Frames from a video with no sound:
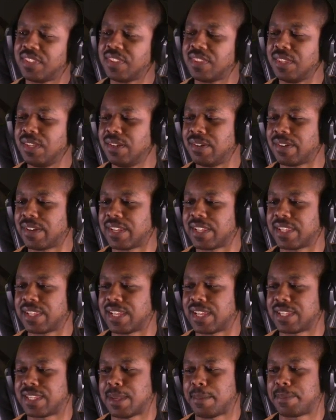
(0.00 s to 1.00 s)
All right,
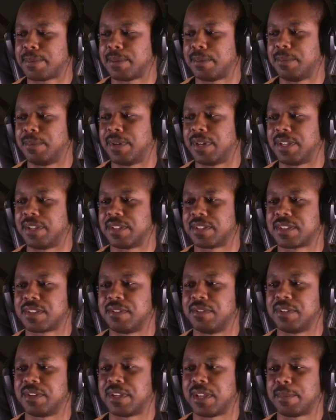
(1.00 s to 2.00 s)
that's episode 1. Let's go
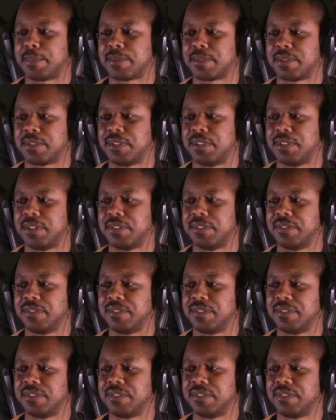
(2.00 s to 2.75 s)
on to episode 2.